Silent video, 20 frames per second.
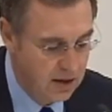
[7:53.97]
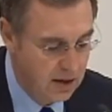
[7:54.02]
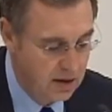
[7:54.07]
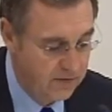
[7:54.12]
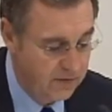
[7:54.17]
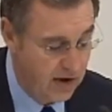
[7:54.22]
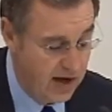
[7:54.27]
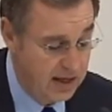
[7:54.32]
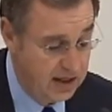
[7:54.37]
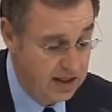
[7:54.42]

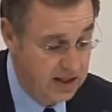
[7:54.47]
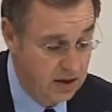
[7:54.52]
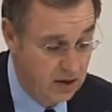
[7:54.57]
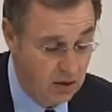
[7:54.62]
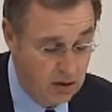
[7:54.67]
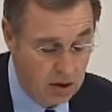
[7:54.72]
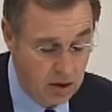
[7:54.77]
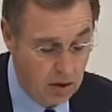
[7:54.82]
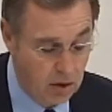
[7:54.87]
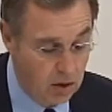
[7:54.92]
Finally,
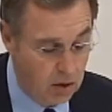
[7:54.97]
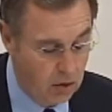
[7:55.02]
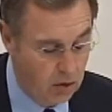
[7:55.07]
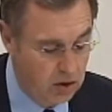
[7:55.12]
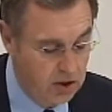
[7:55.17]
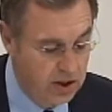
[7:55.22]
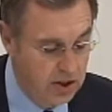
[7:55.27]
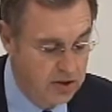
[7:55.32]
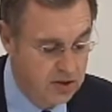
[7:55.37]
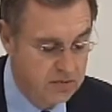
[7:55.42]

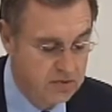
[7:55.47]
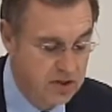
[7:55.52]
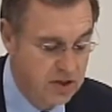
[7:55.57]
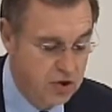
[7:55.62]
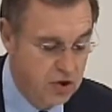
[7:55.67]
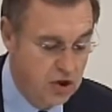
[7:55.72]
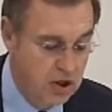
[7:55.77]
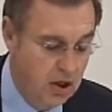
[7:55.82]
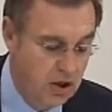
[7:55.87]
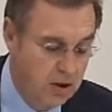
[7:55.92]
earlier
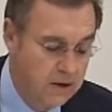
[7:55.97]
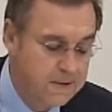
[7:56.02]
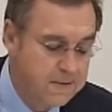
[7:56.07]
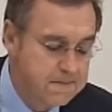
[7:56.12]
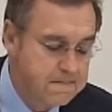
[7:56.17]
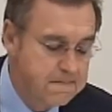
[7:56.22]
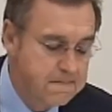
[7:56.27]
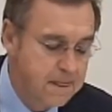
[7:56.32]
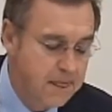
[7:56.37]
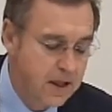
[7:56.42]
this year,
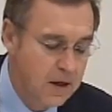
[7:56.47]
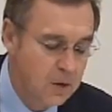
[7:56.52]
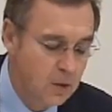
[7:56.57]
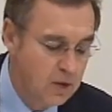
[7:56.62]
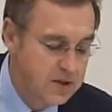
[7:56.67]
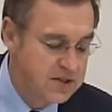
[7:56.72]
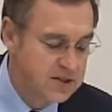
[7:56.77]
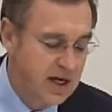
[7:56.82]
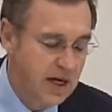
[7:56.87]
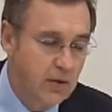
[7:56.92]

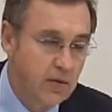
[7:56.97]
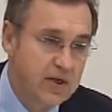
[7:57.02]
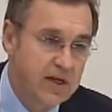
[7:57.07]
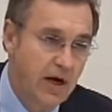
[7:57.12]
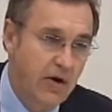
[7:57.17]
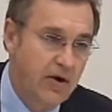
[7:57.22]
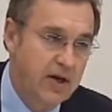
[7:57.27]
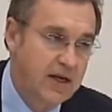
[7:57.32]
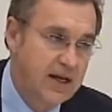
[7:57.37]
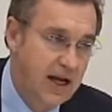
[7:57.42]
when
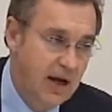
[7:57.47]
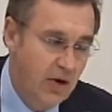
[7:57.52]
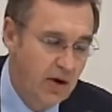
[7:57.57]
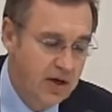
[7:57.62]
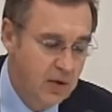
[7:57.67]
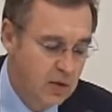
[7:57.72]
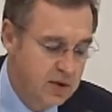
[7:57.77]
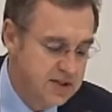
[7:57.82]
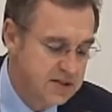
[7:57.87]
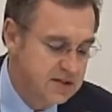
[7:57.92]
Secretary Kerry
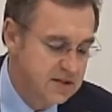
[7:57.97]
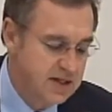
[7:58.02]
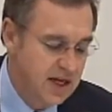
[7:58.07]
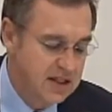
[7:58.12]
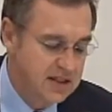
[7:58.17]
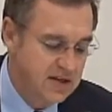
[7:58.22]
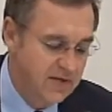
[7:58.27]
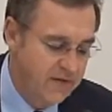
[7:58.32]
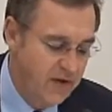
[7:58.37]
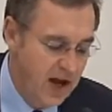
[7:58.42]
was
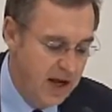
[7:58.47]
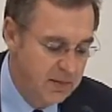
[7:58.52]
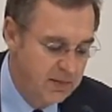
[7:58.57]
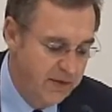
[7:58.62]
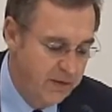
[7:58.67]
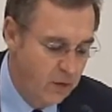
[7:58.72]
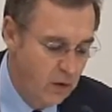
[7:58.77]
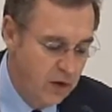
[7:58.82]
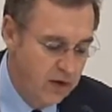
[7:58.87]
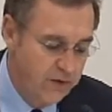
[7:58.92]
testifying
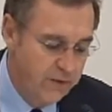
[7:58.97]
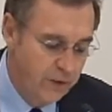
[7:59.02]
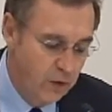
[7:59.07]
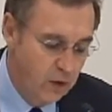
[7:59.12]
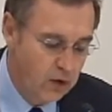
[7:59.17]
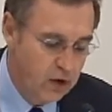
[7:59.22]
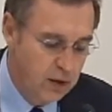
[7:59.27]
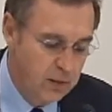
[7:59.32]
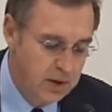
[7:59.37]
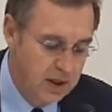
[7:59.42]
before the full
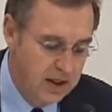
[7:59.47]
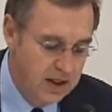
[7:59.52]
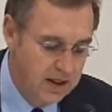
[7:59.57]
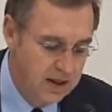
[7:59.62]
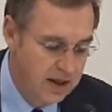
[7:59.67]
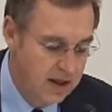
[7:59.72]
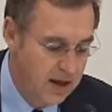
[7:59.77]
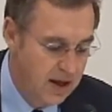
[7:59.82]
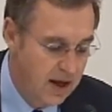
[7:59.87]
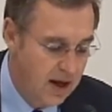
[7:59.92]
committee,
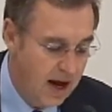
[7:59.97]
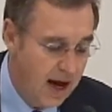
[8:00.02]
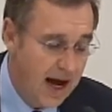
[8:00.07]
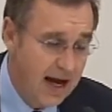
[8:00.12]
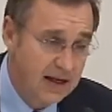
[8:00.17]
I